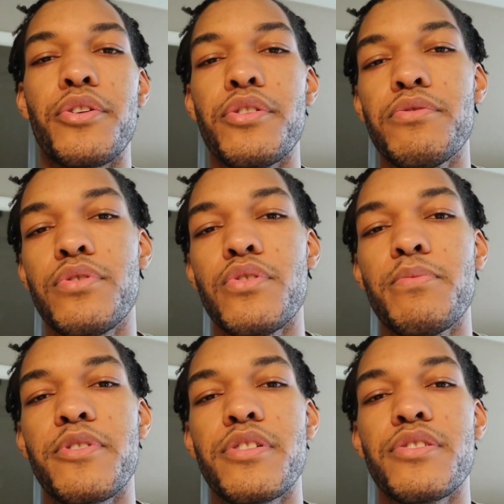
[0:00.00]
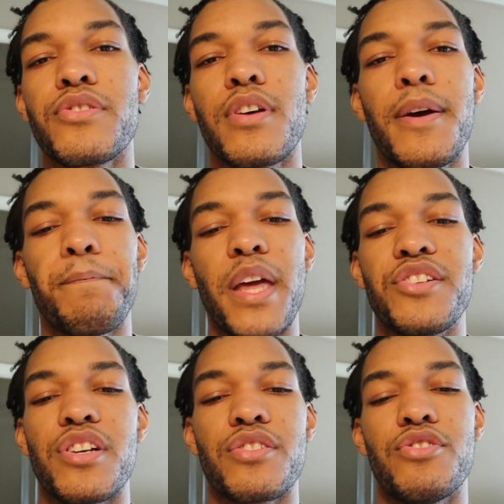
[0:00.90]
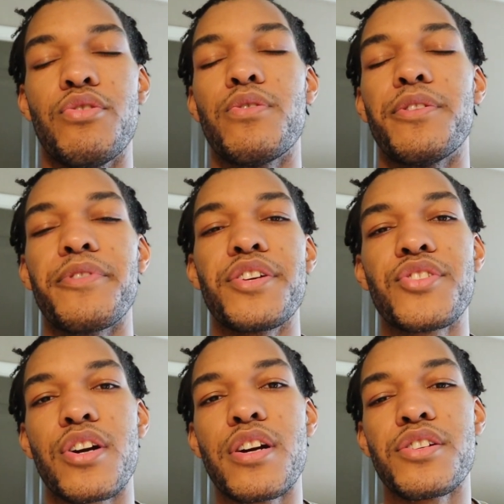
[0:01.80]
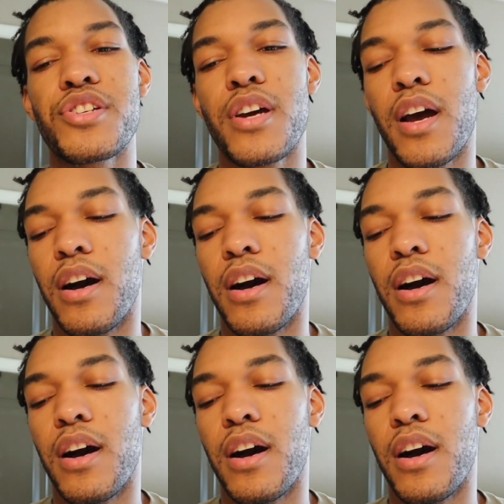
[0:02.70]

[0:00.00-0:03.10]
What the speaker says: YouTubers and just doing research,